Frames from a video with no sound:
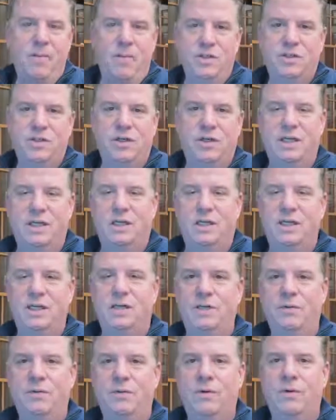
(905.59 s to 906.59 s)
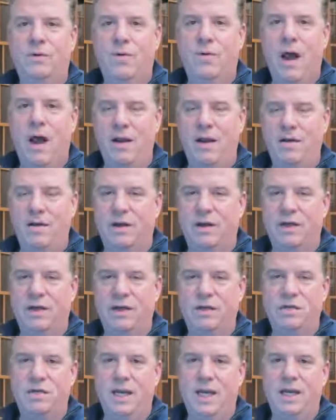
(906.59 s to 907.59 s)
about what you're going to do, how you're
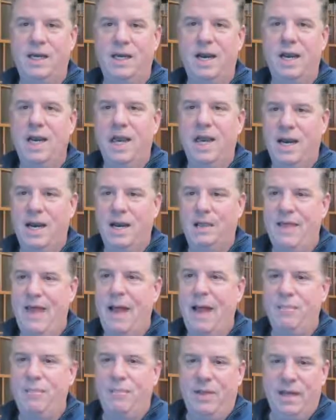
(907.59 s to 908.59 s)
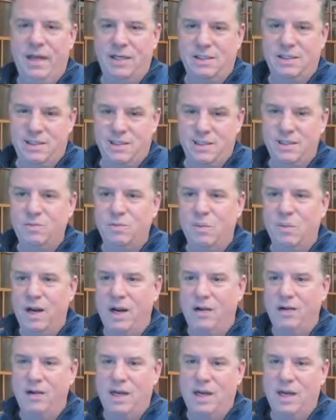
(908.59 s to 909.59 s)
going to trade. And in that place is where
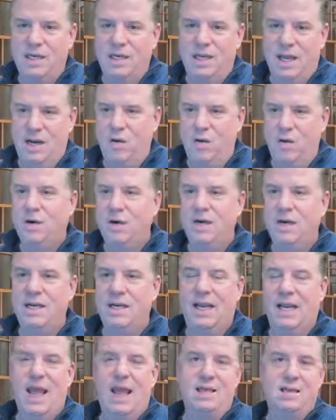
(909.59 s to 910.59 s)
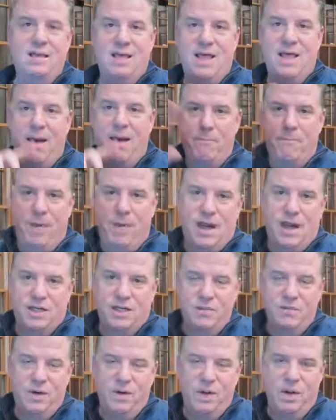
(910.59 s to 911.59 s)
you need, in order to get to that
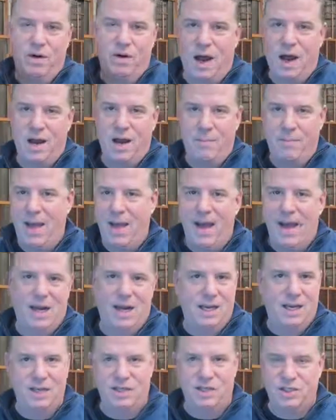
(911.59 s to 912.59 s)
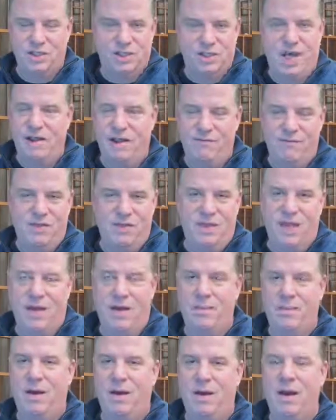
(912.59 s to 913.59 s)
box where you're automatic and just not even
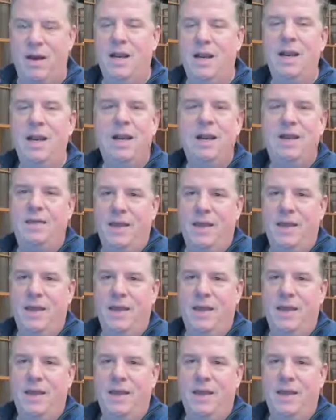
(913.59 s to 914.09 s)
thinking about it,